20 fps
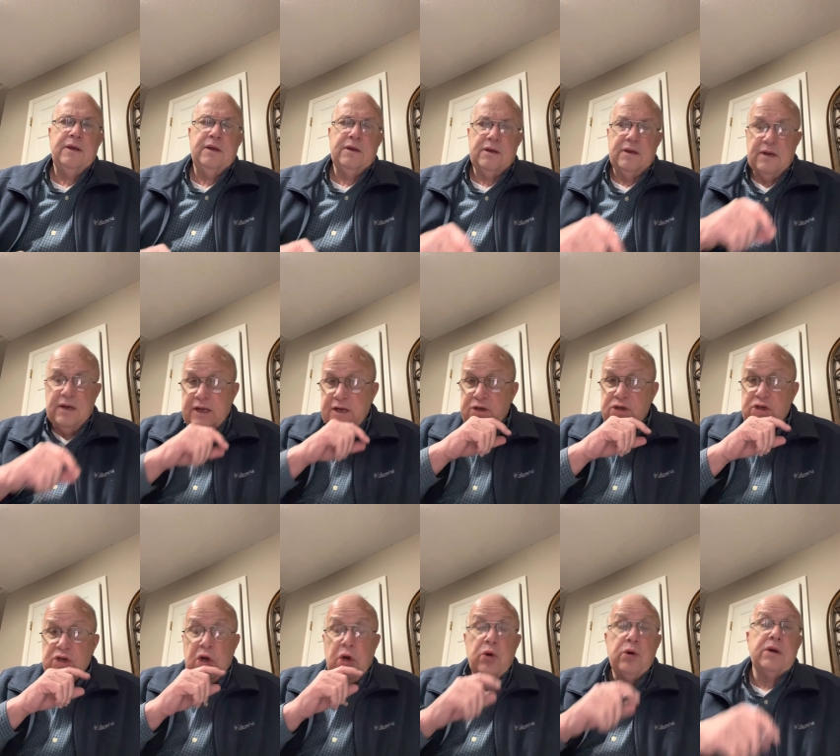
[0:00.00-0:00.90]
clean
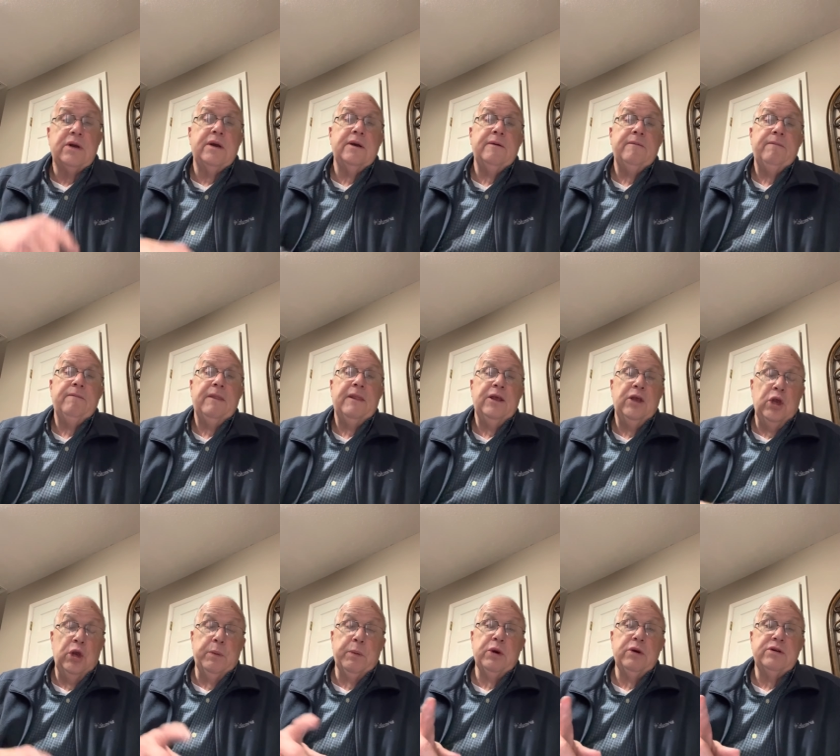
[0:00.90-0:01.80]
joke,
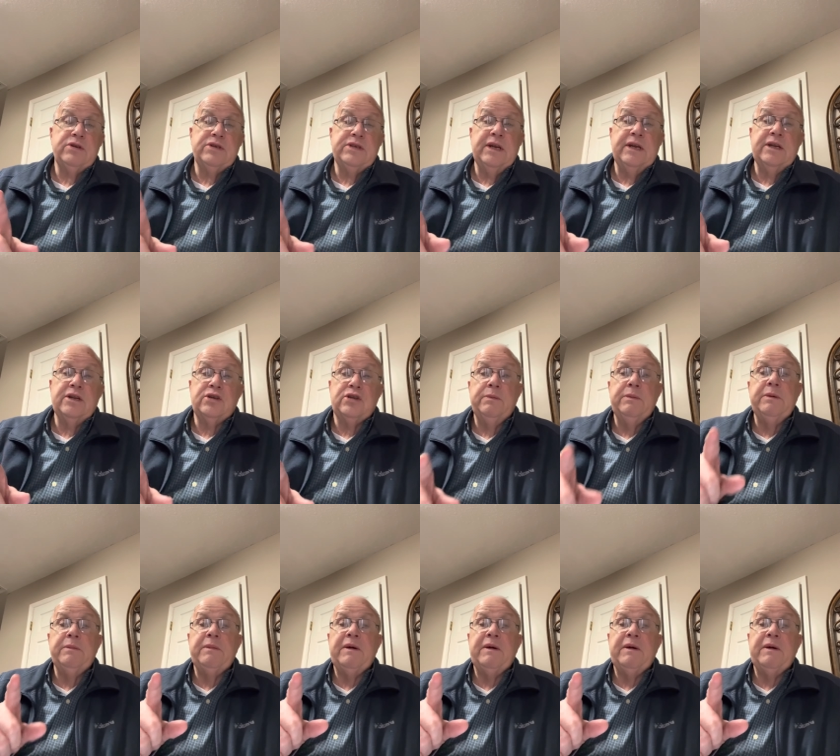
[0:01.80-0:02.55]
humor, send it to me.